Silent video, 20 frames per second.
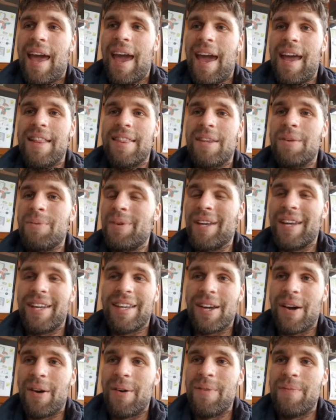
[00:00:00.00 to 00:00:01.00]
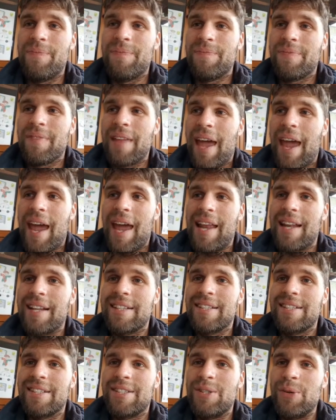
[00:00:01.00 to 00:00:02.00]
and then we're gonna go
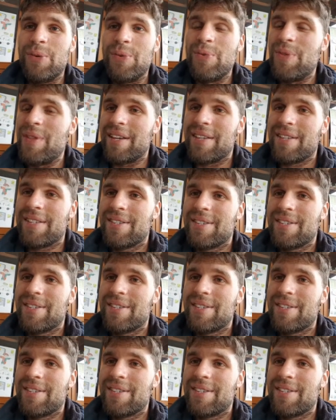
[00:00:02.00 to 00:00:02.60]
and do this.